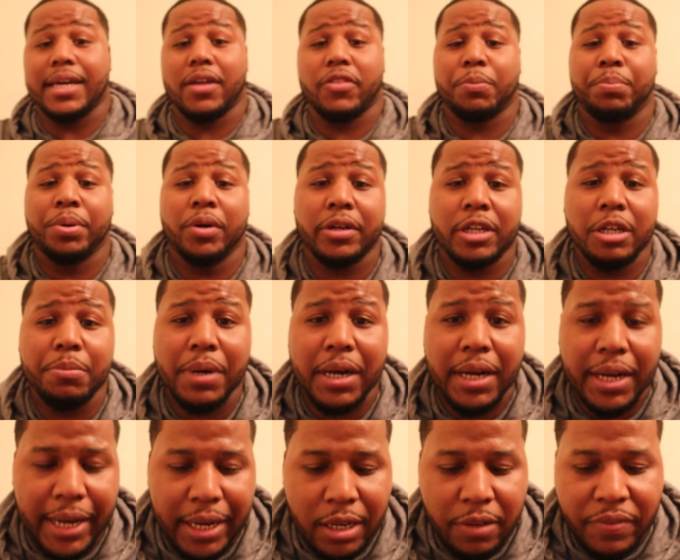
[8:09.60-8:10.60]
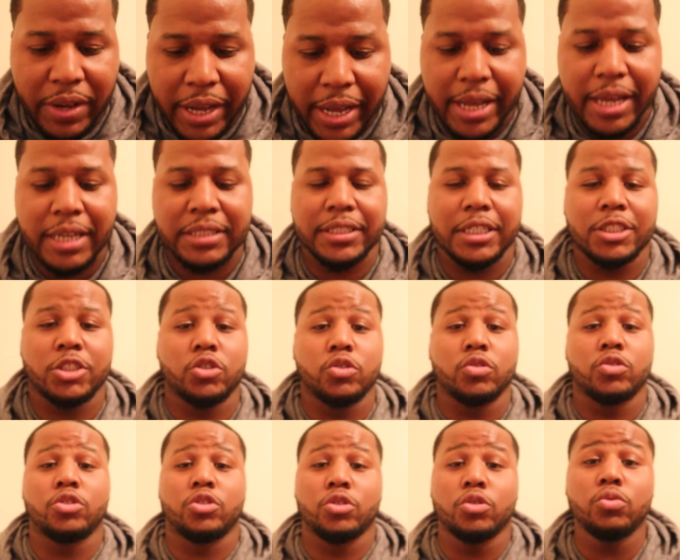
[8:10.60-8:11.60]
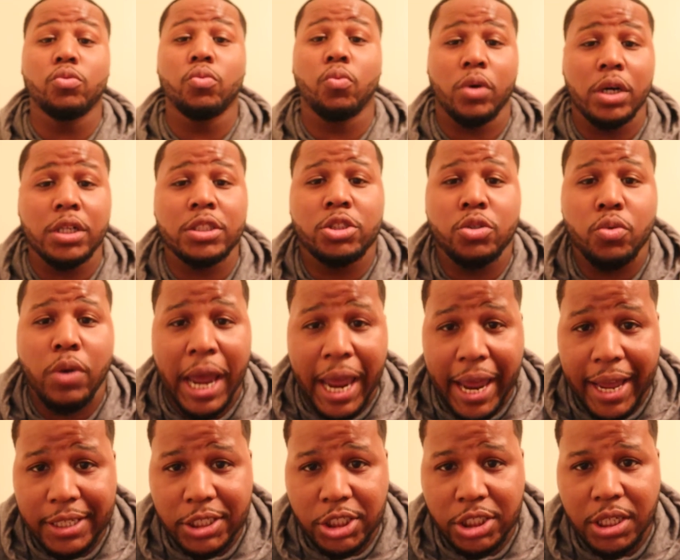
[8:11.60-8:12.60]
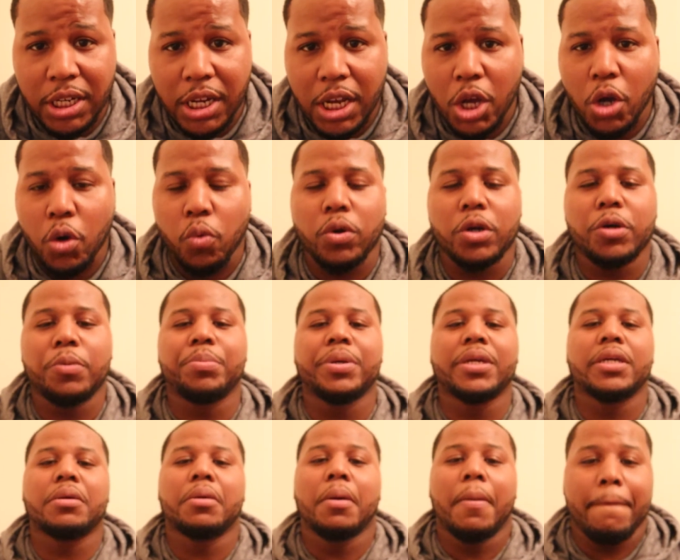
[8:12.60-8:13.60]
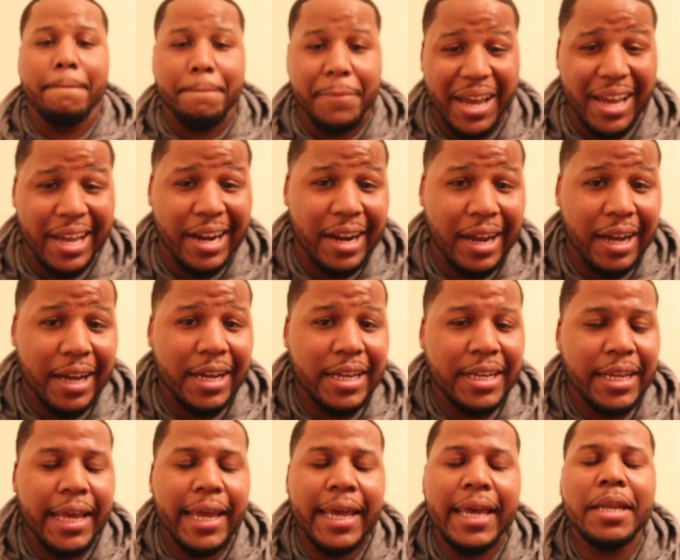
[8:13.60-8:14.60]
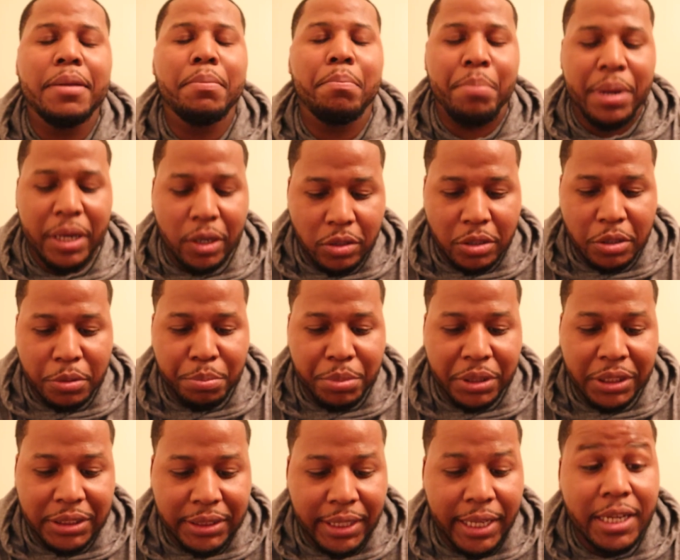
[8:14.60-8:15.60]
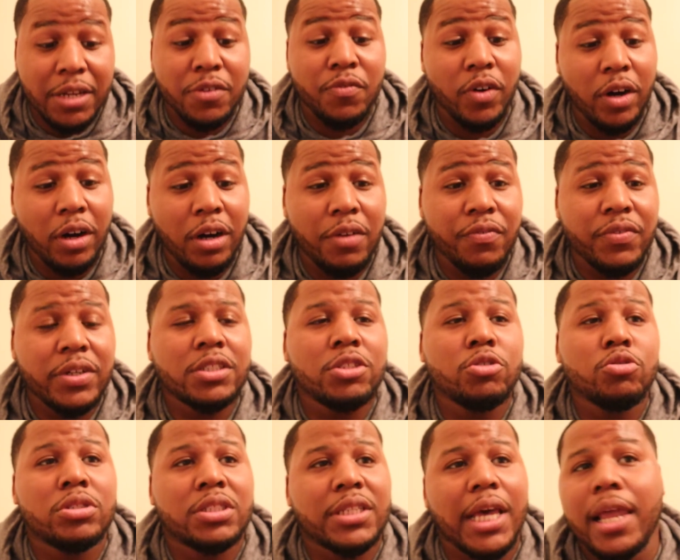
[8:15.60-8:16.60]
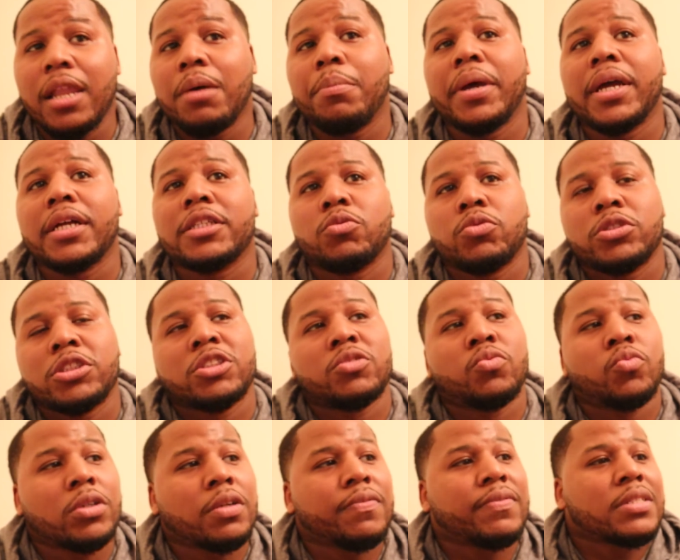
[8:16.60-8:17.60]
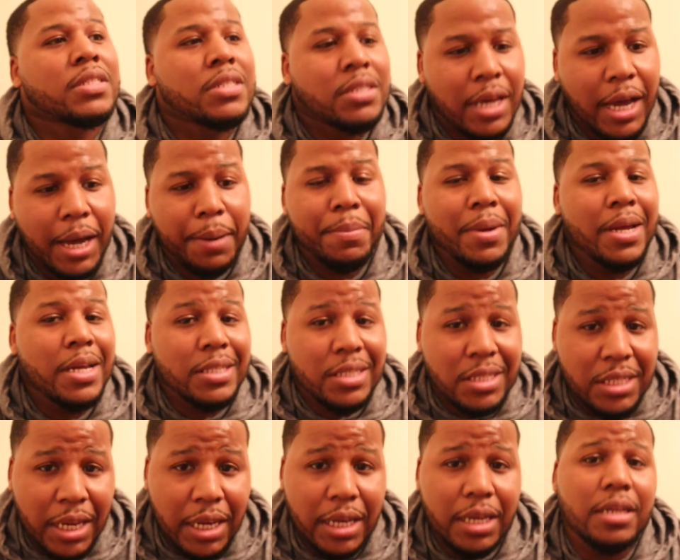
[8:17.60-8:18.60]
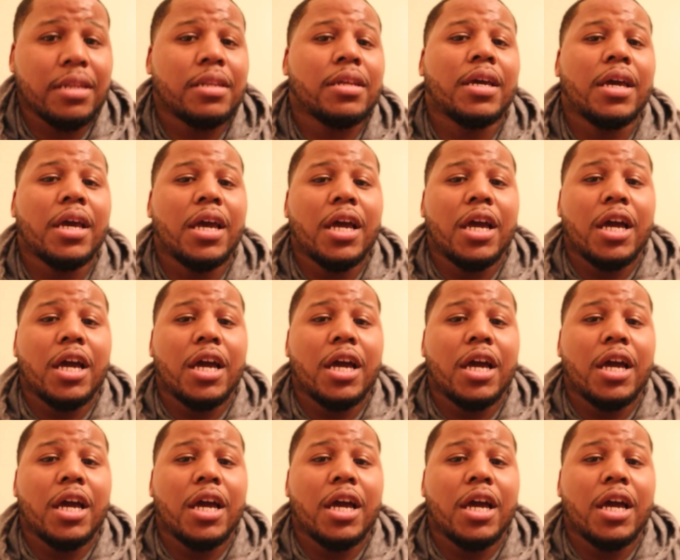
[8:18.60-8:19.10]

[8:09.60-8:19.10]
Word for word: Now the Pokemon out of eggs that you do want to hatch will be Bagon and Beldum because they evolve into Salamence, which is one of the top 10